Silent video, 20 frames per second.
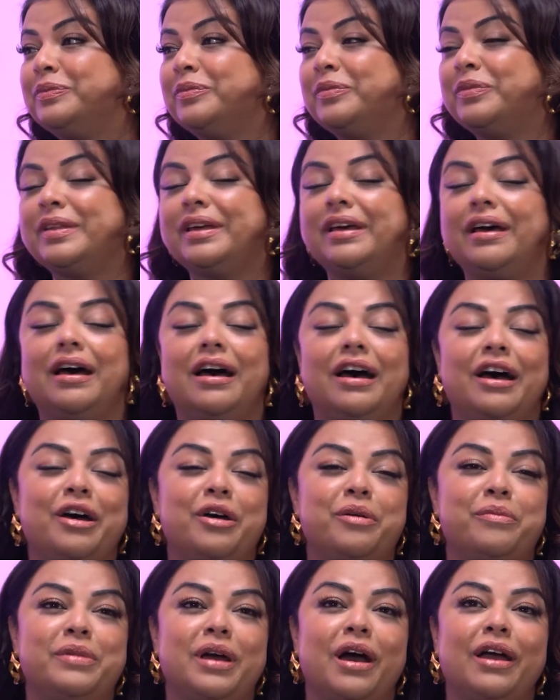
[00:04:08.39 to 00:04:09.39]
Right.
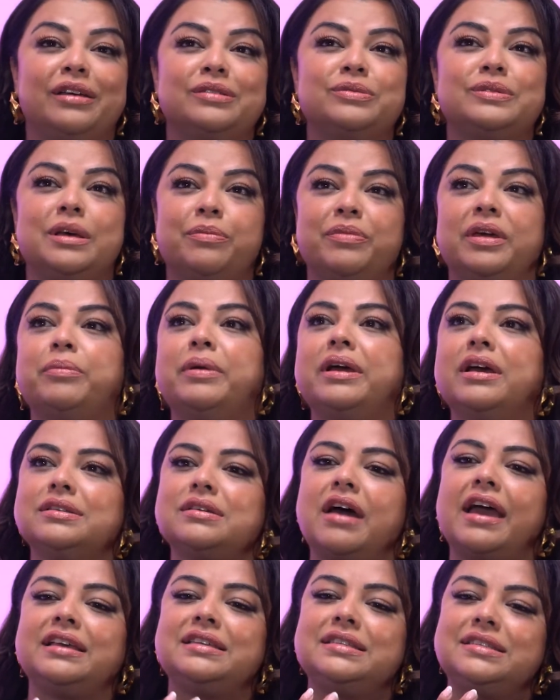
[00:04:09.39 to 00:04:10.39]
Um, I something because
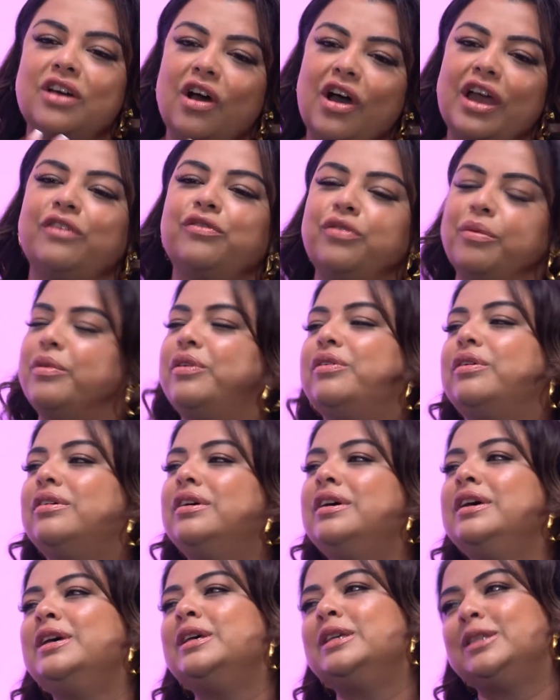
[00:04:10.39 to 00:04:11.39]
I started from a
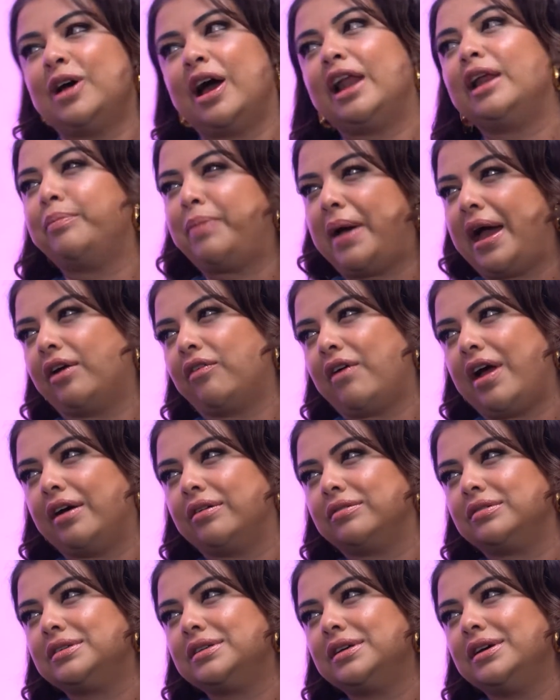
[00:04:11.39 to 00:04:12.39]
styling
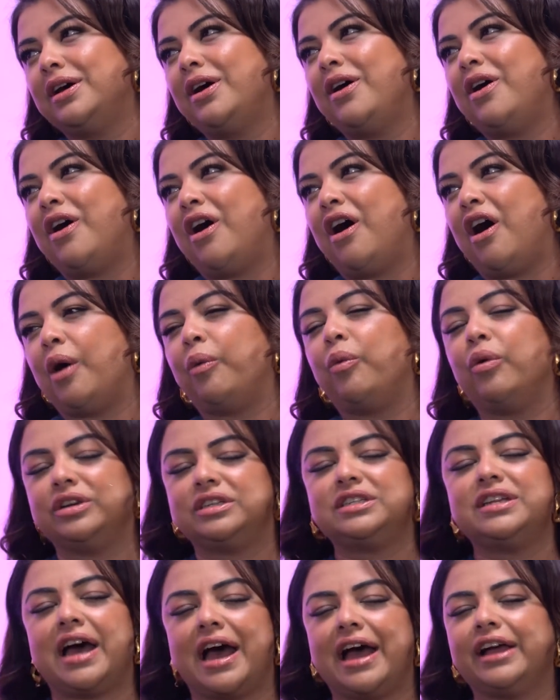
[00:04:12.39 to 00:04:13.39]
background. Mm -hmm. I
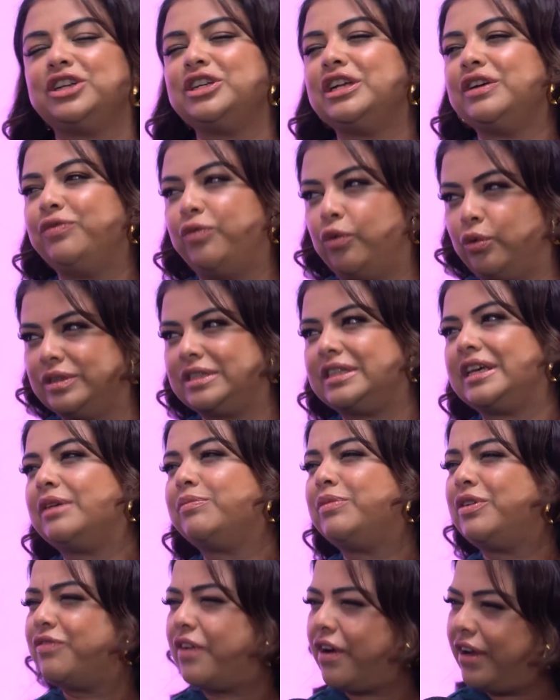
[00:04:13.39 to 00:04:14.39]
wanted to actually foresee and
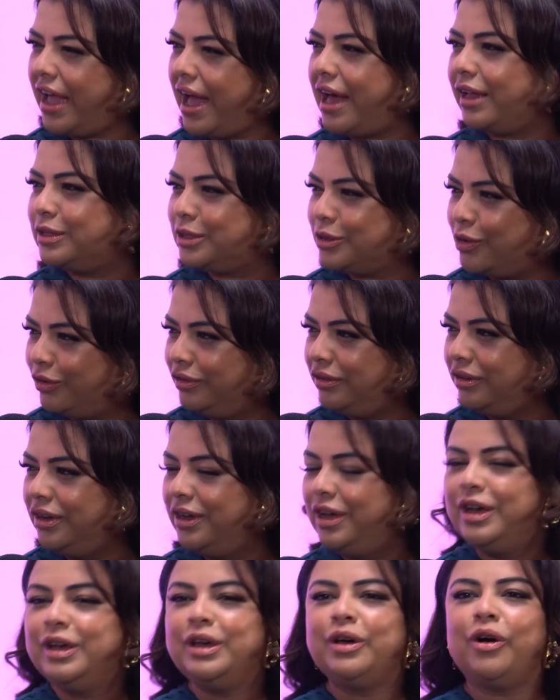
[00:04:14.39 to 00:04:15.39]
be very hands on
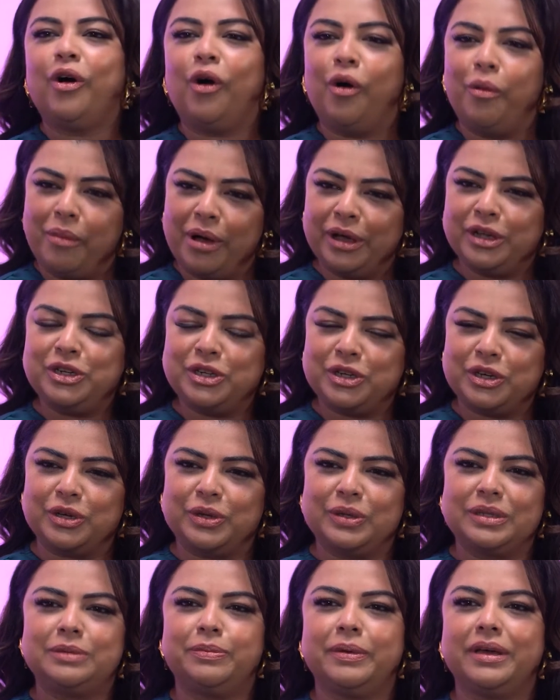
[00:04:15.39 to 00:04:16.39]
mm -hmm. on my
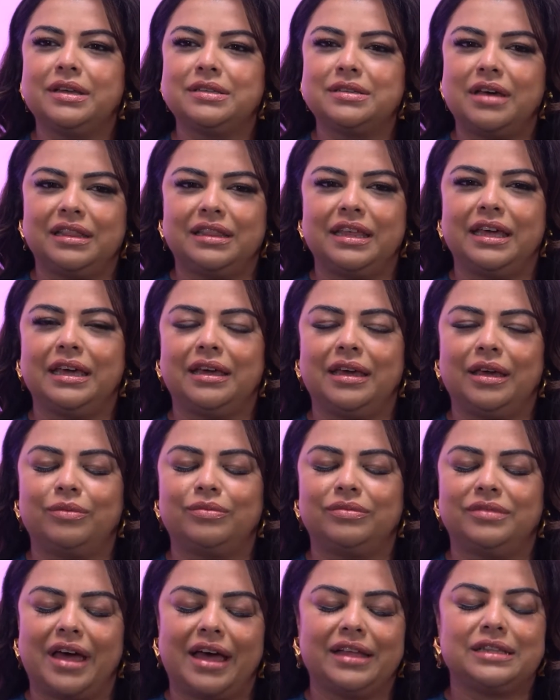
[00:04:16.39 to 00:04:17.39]
shoots because I think it,
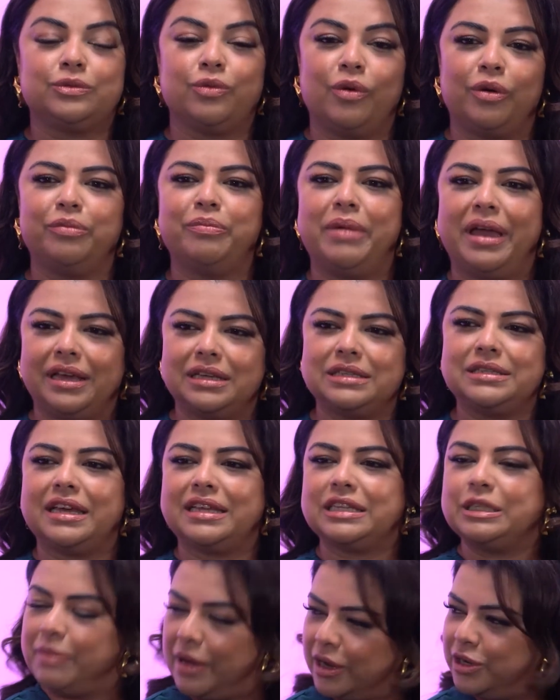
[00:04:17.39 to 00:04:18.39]
that's what makes
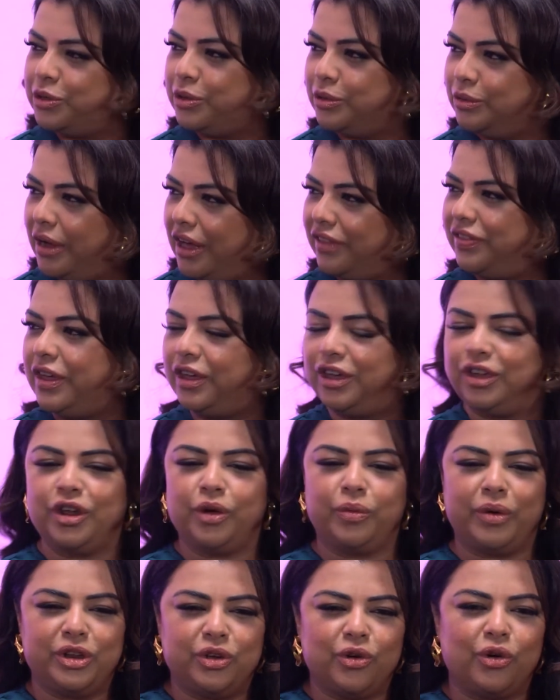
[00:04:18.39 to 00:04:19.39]
it special. I think, mm -hmm. you
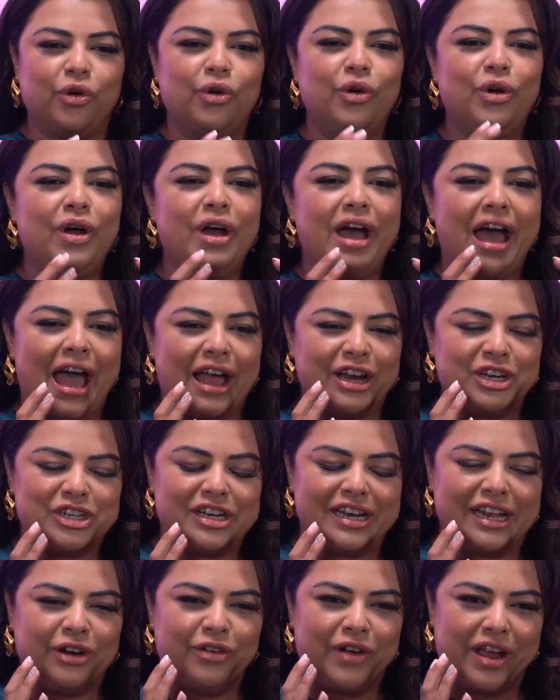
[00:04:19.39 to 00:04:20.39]
know, when mm-hmm. you're
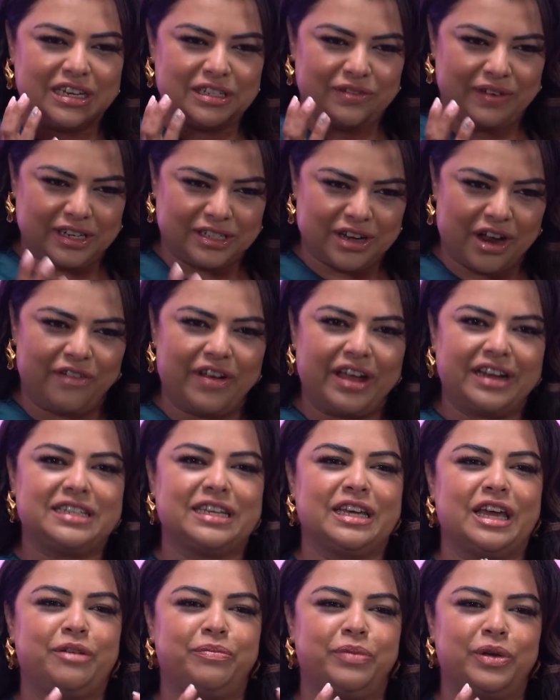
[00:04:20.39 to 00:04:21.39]
actually creatively
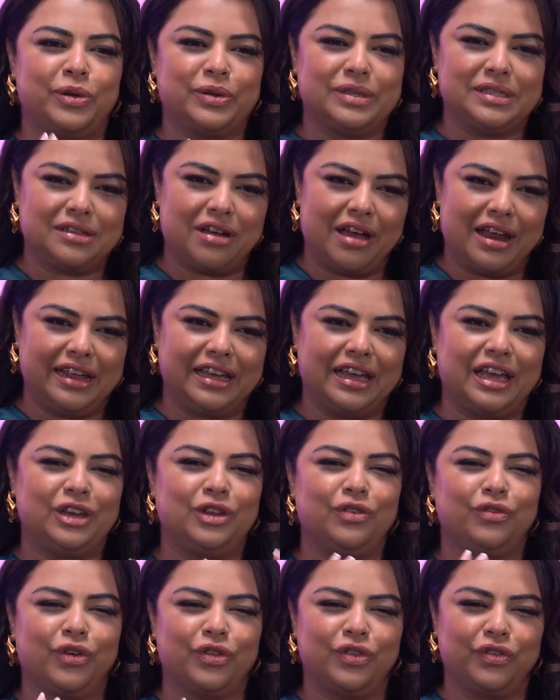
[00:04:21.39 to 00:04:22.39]
directing it, but you're styling it and
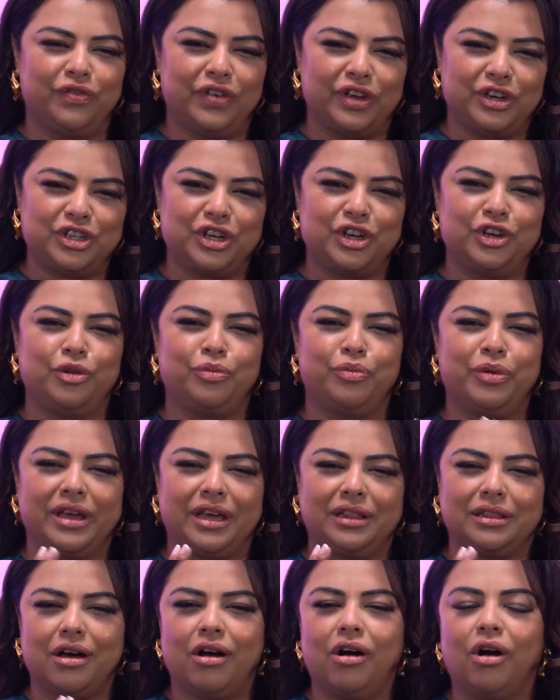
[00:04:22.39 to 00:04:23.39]
you've got the vision, you're
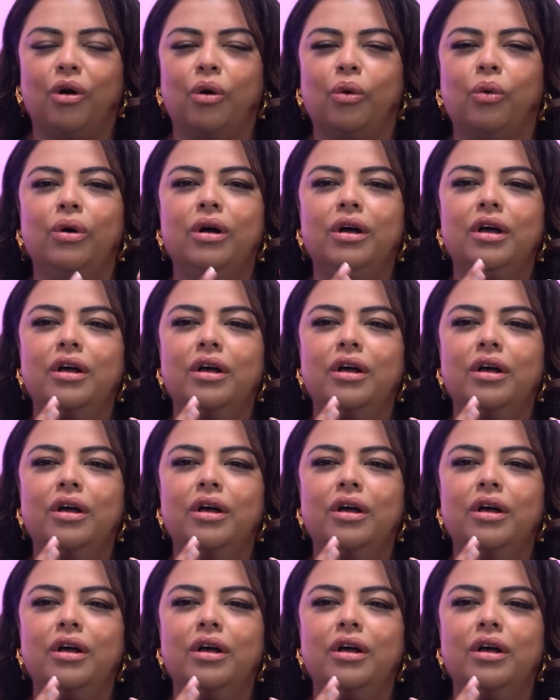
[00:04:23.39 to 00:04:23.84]
bringing the whole